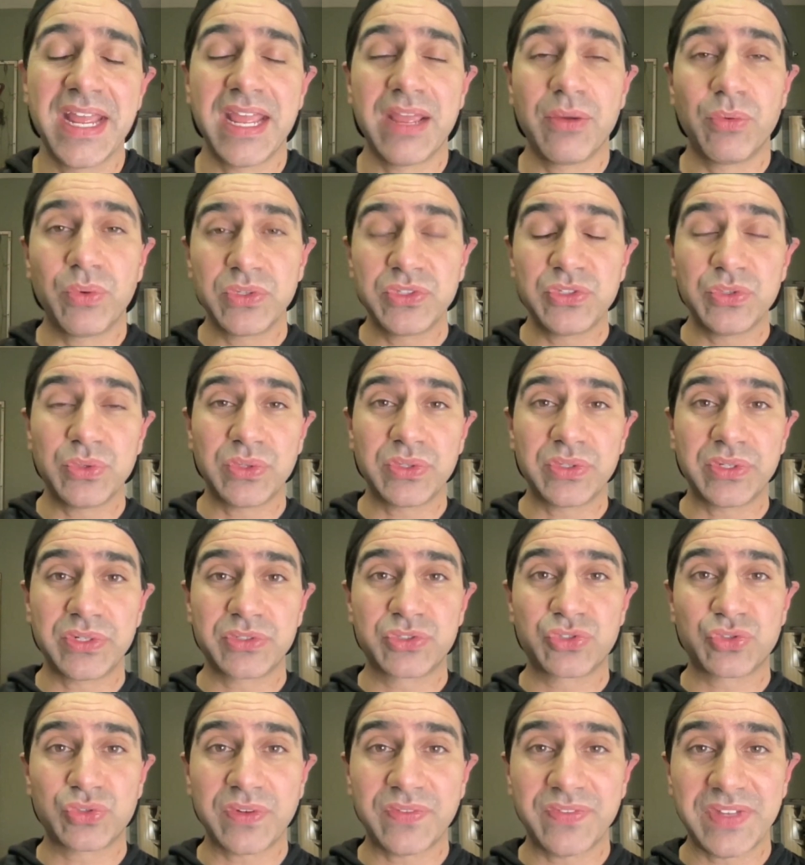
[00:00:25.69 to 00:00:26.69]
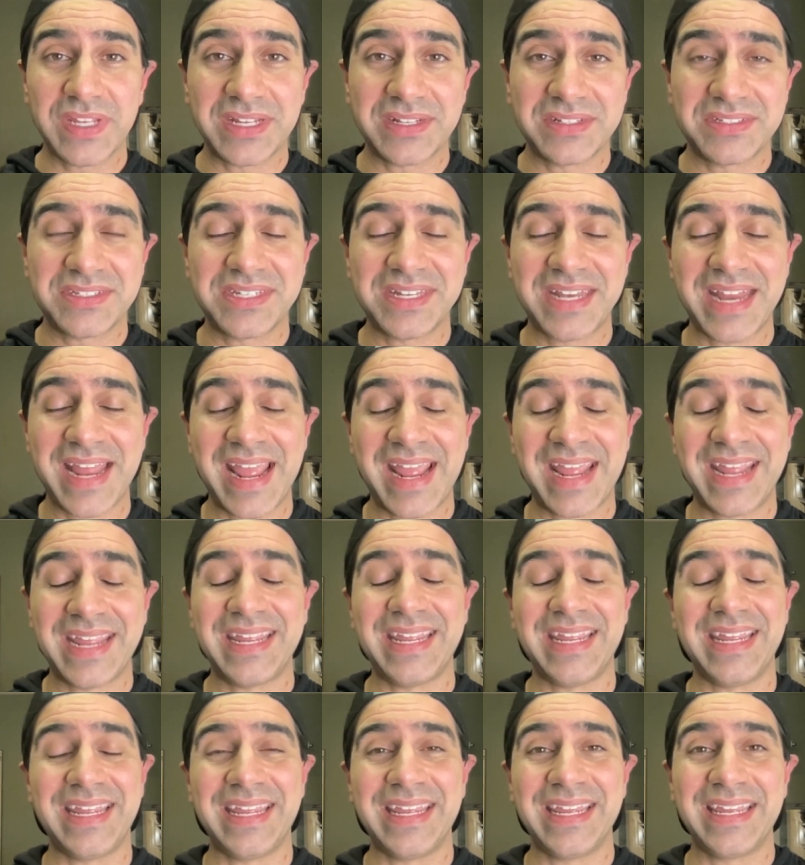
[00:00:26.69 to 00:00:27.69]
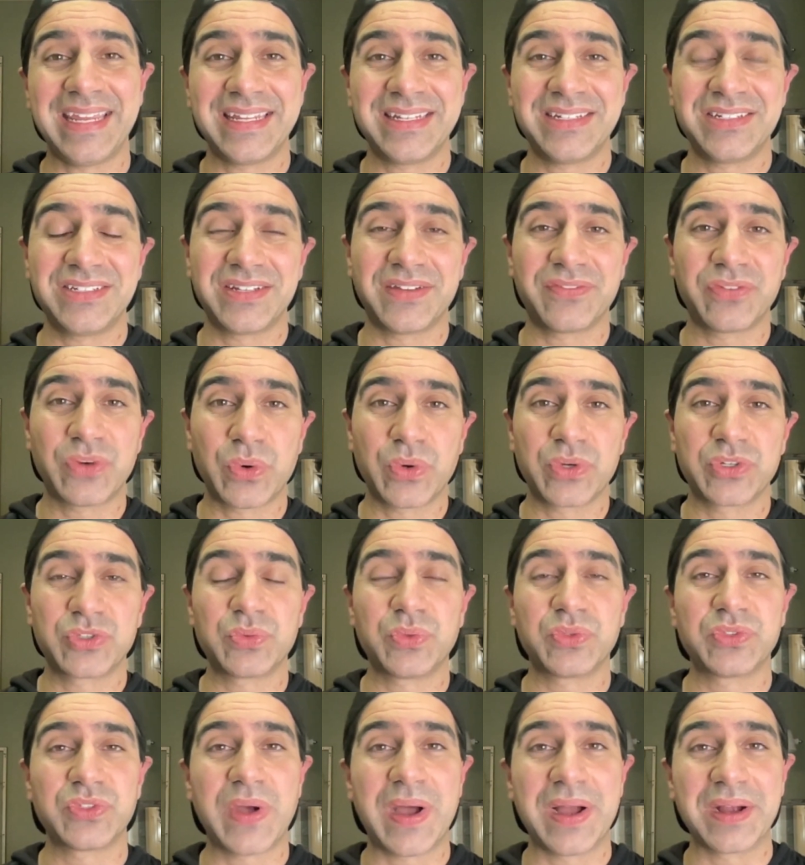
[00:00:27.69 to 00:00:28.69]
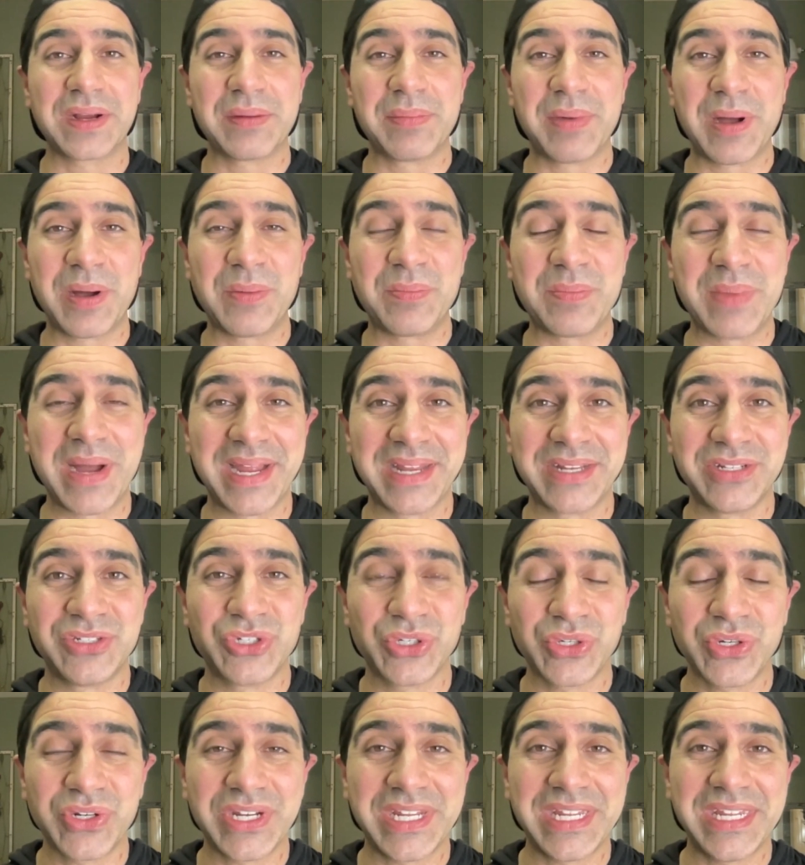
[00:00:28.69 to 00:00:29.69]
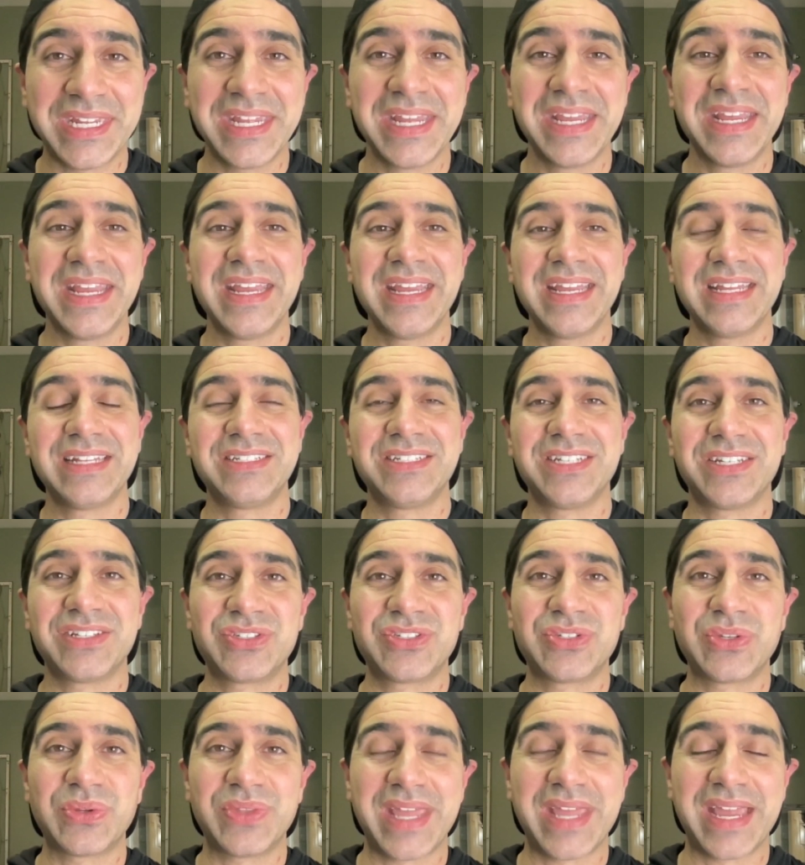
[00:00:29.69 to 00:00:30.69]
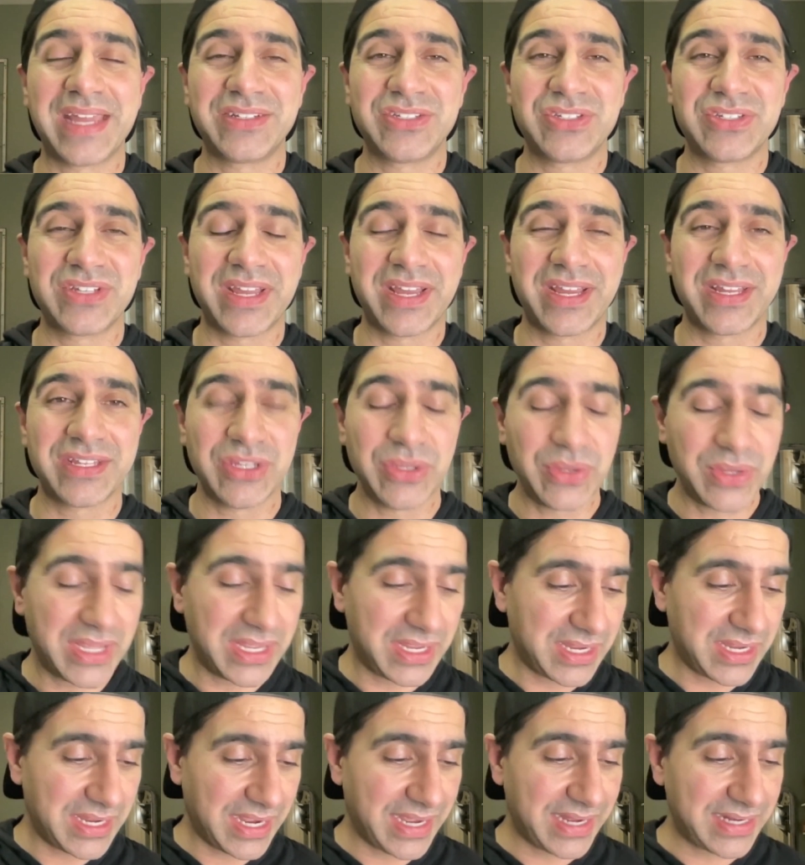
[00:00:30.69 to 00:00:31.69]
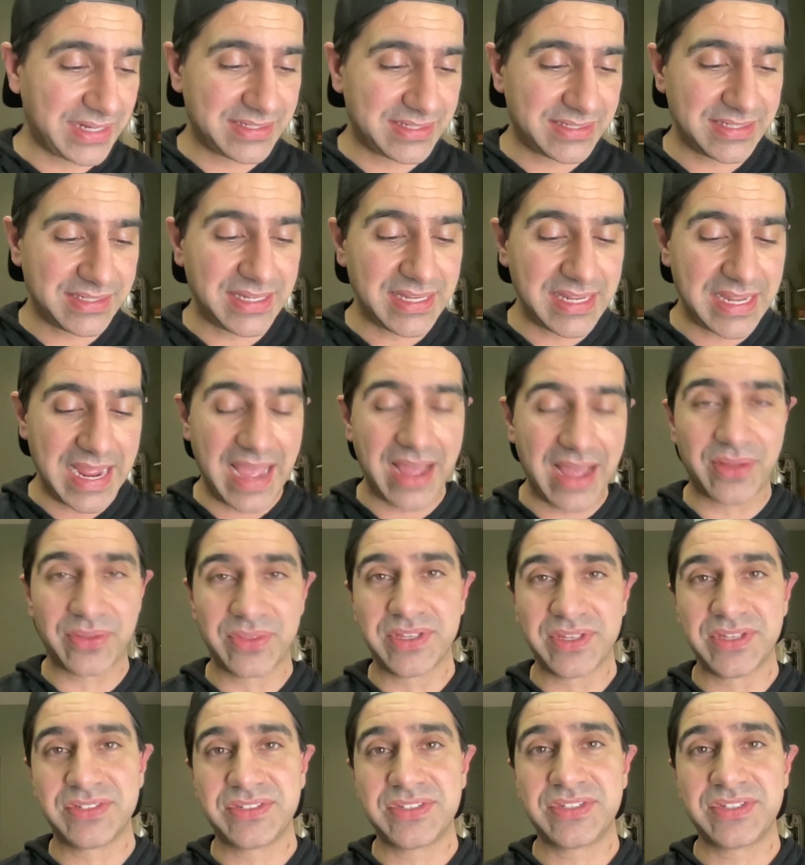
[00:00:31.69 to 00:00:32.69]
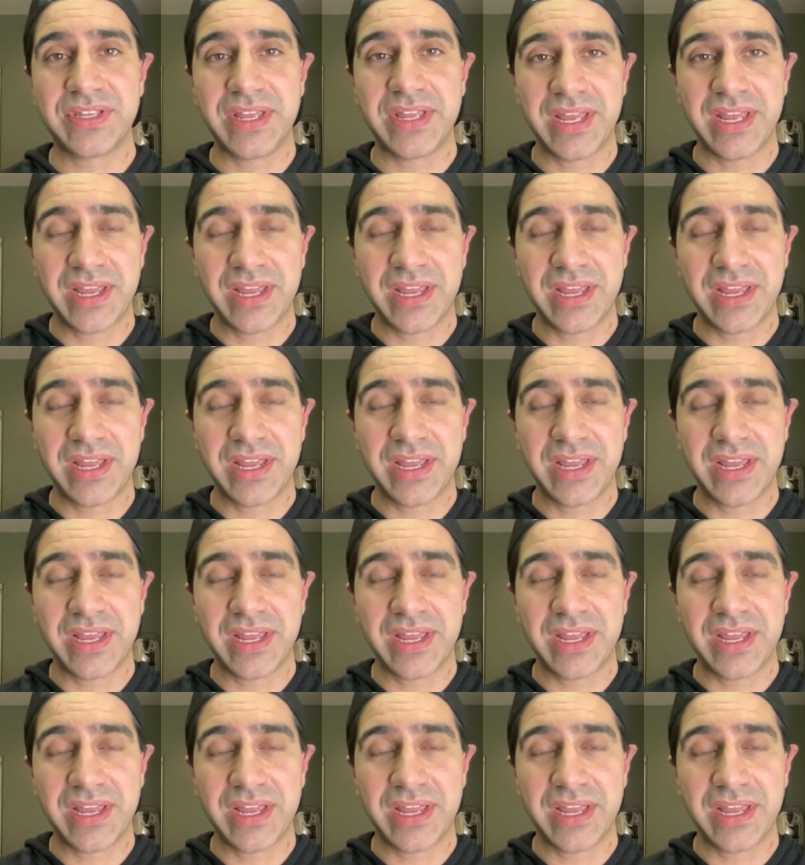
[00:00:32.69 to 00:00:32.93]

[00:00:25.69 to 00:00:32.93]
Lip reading: We'll do a little trivia today, and of course, we'll talk about my journey just so that you can kind of see how this